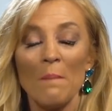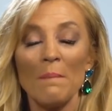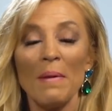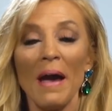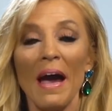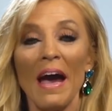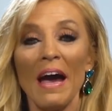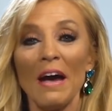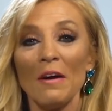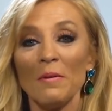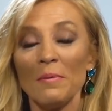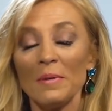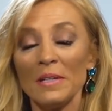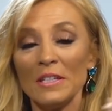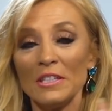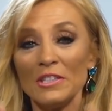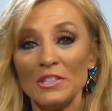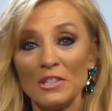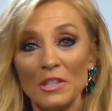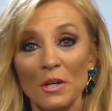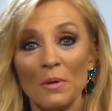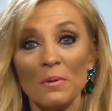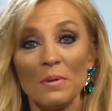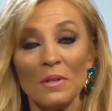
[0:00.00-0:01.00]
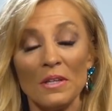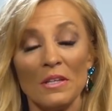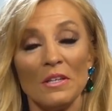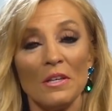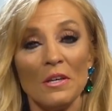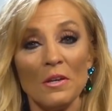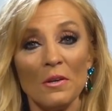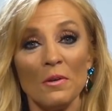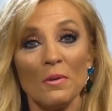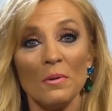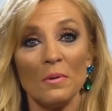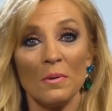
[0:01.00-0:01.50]
but I want to show
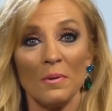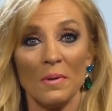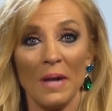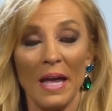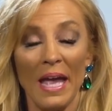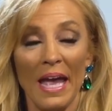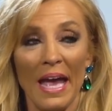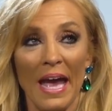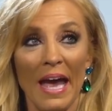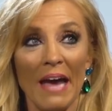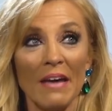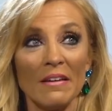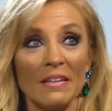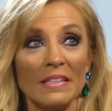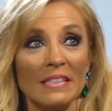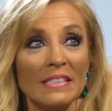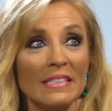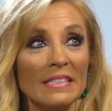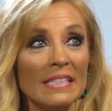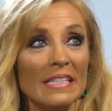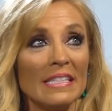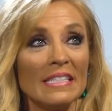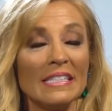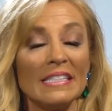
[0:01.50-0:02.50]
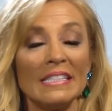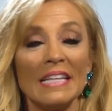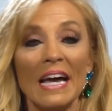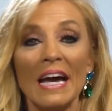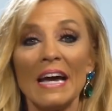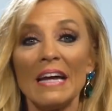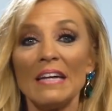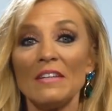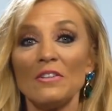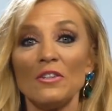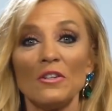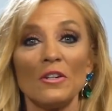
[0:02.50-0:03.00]
you how to
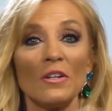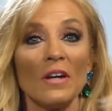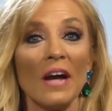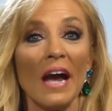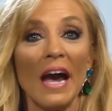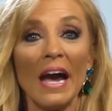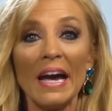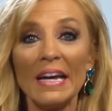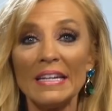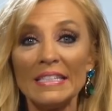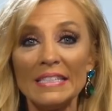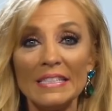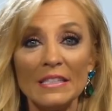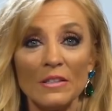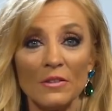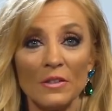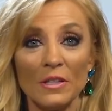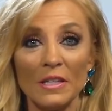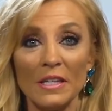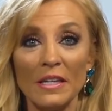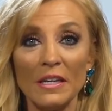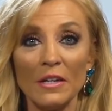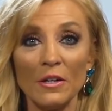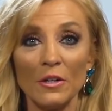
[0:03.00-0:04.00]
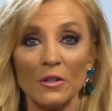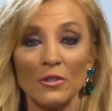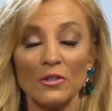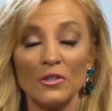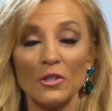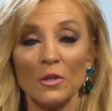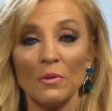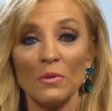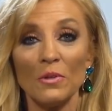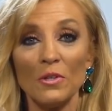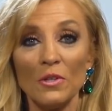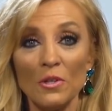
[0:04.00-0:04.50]
design your ideal year
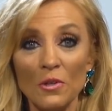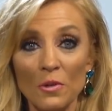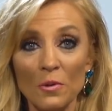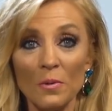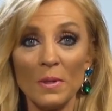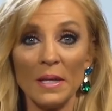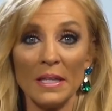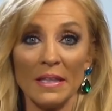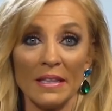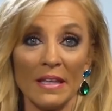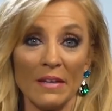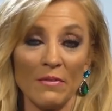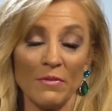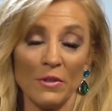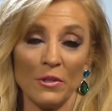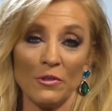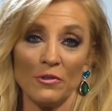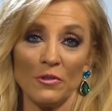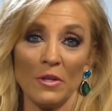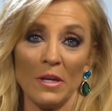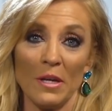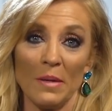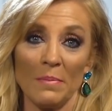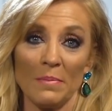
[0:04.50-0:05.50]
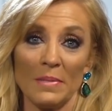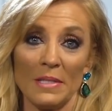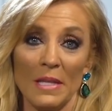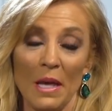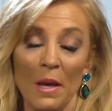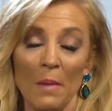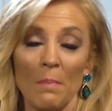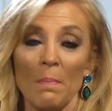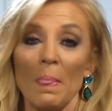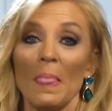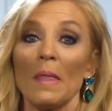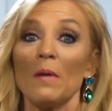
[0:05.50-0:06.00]
so you can live your dreams
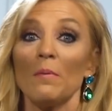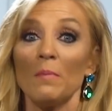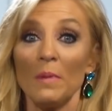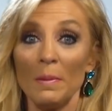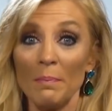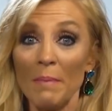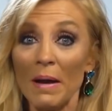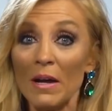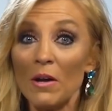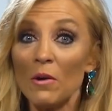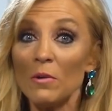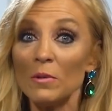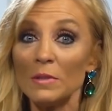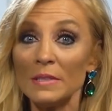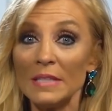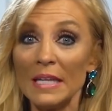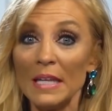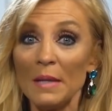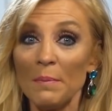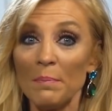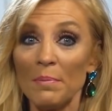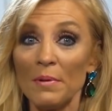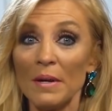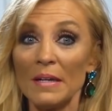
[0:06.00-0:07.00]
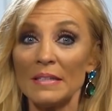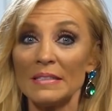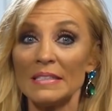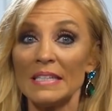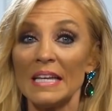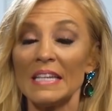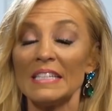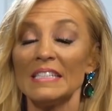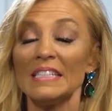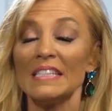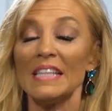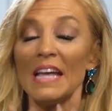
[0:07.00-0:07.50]
with my goal-setting
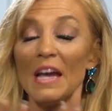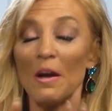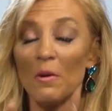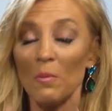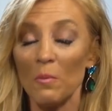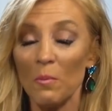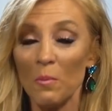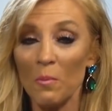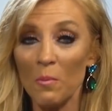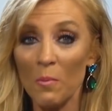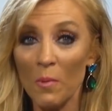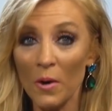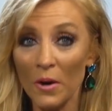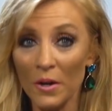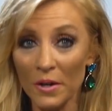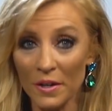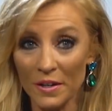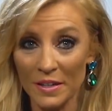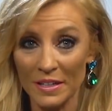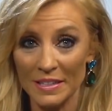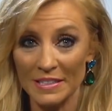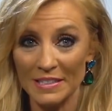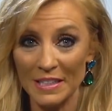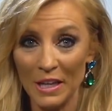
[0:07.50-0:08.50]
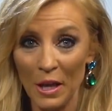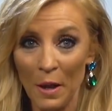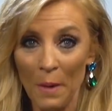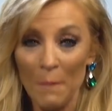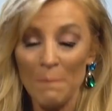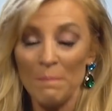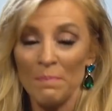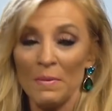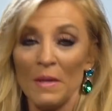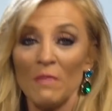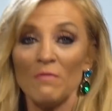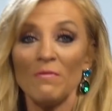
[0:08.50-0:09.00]
process that works.
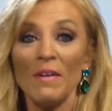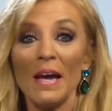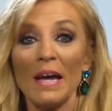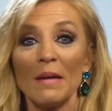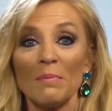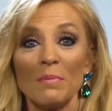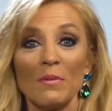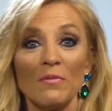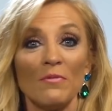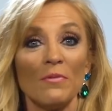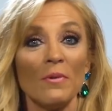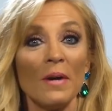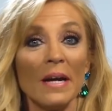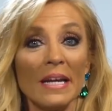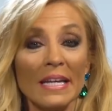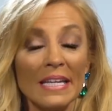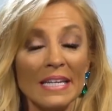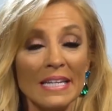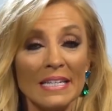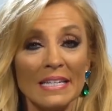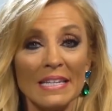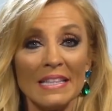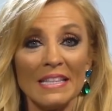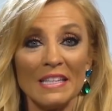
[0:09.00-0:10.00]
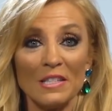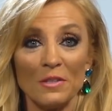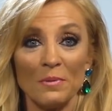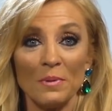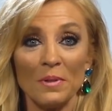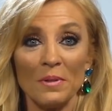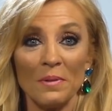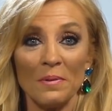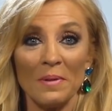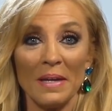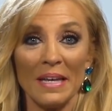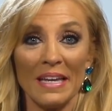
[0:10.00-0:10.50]
In fact, before I get into this
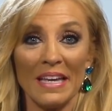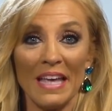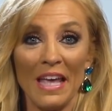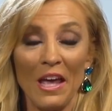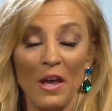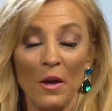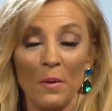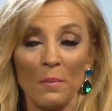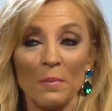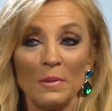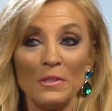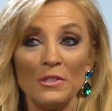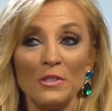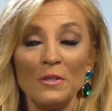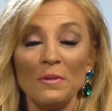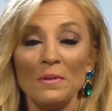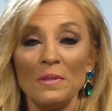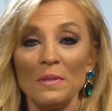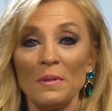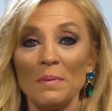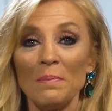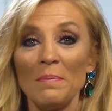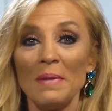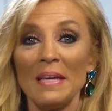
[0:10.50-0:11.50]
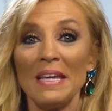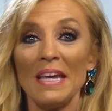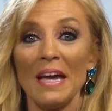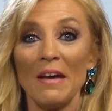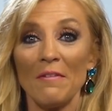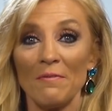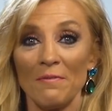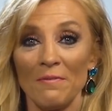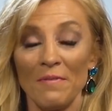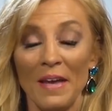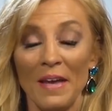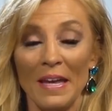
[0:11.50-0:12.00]
real quick, would you do me
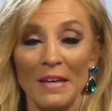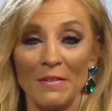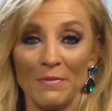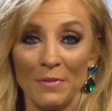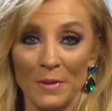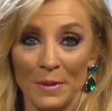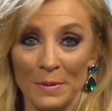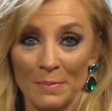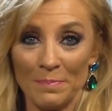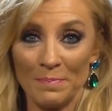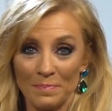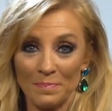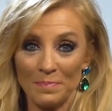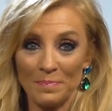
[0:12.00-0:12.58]
a favor?